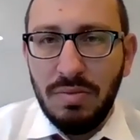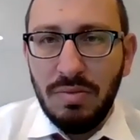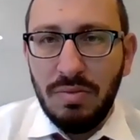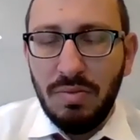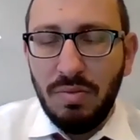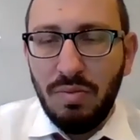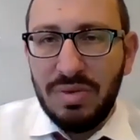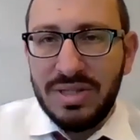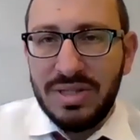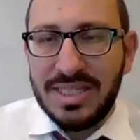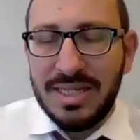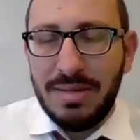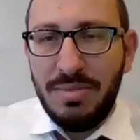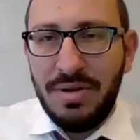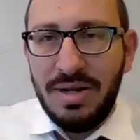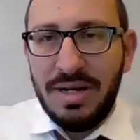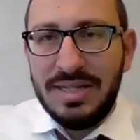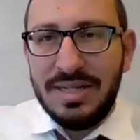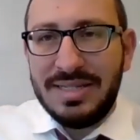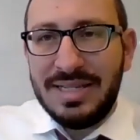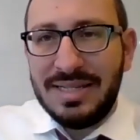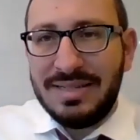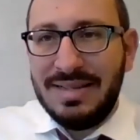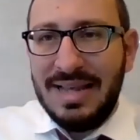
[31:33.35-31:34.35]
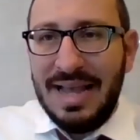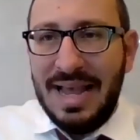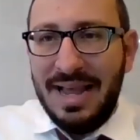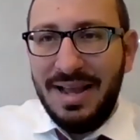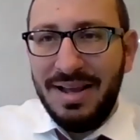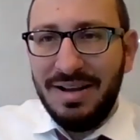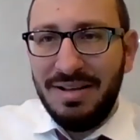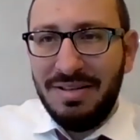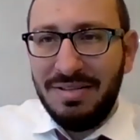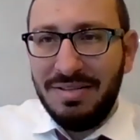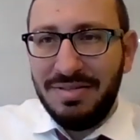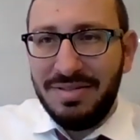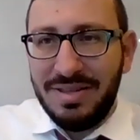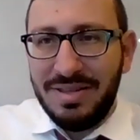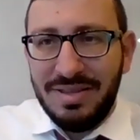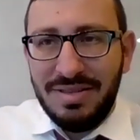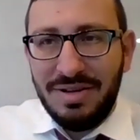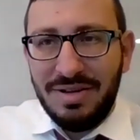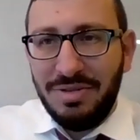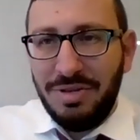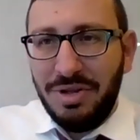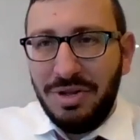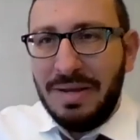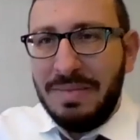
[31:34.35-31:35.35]
when someone is a tail, they're
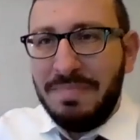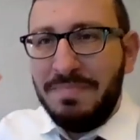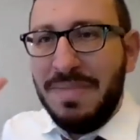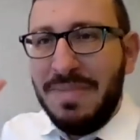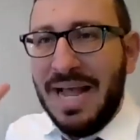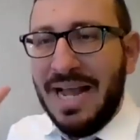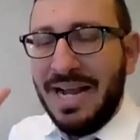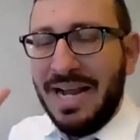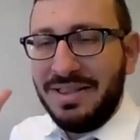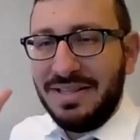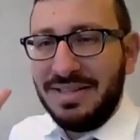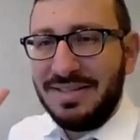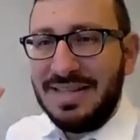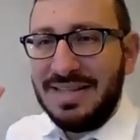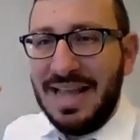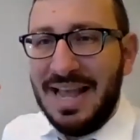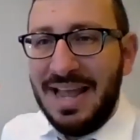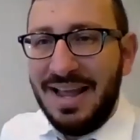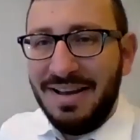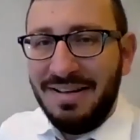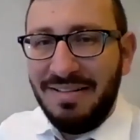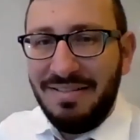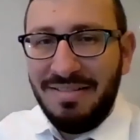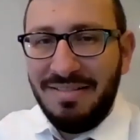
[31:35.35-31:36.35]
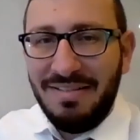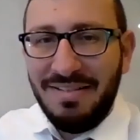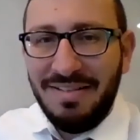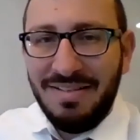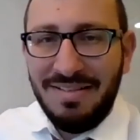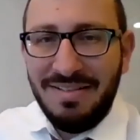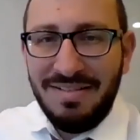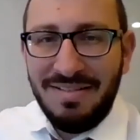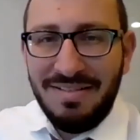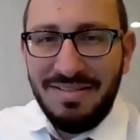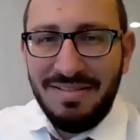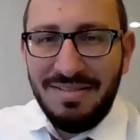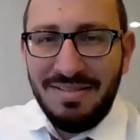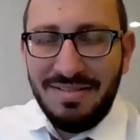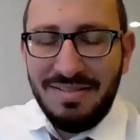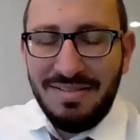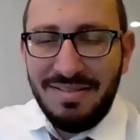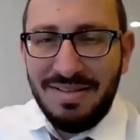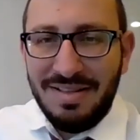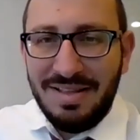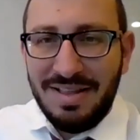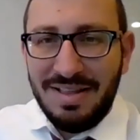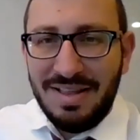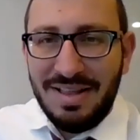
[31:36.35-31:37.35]
looking back at the tail.
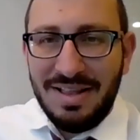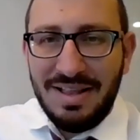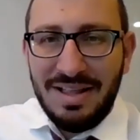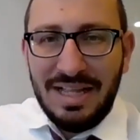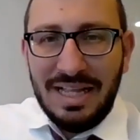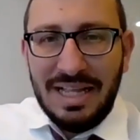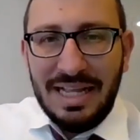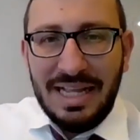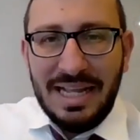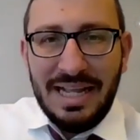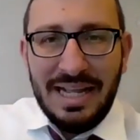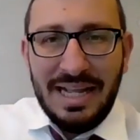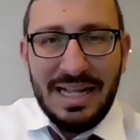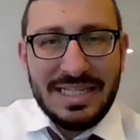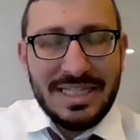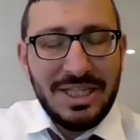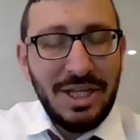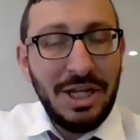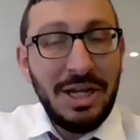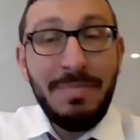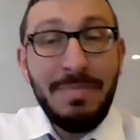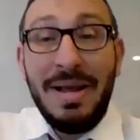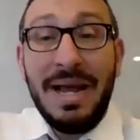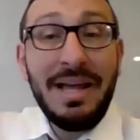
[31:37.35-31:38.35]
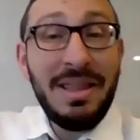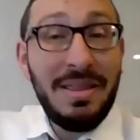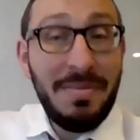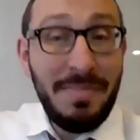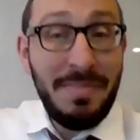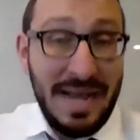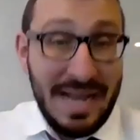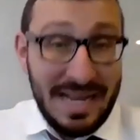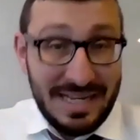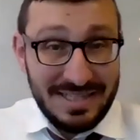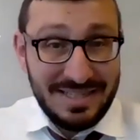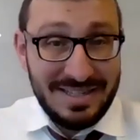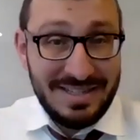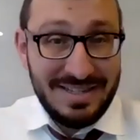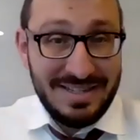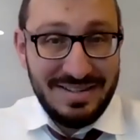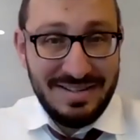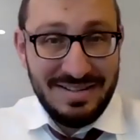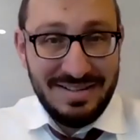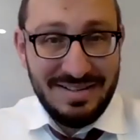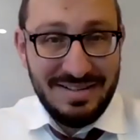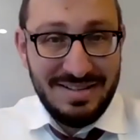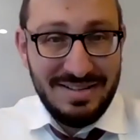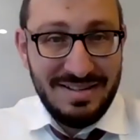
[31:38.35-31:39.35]
It's looking back at the past.
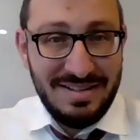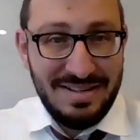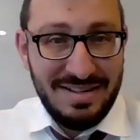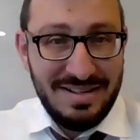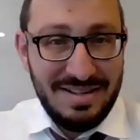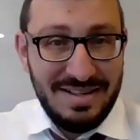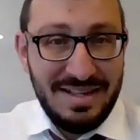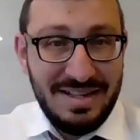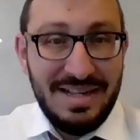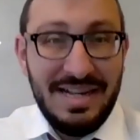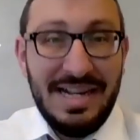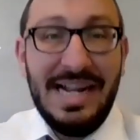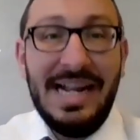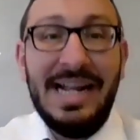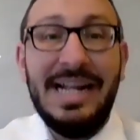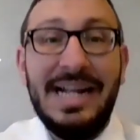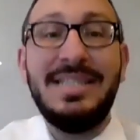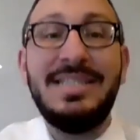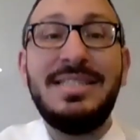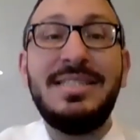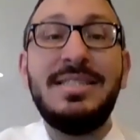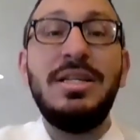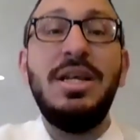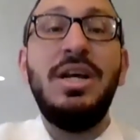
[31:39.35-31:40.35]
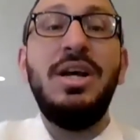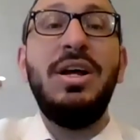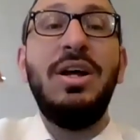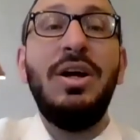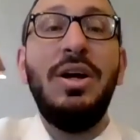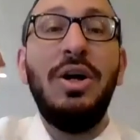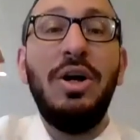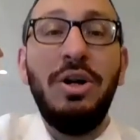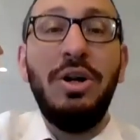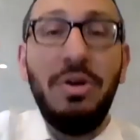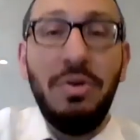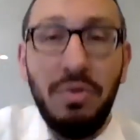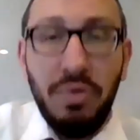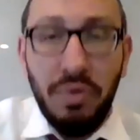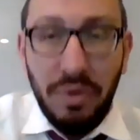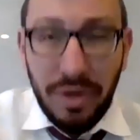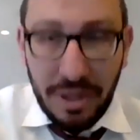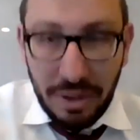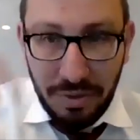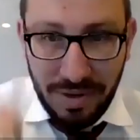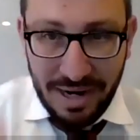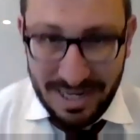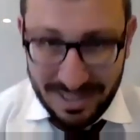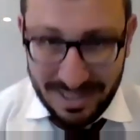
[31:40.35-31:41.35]
It's
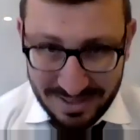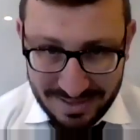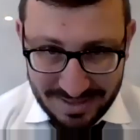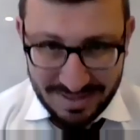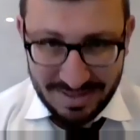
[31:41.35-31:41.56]
regret.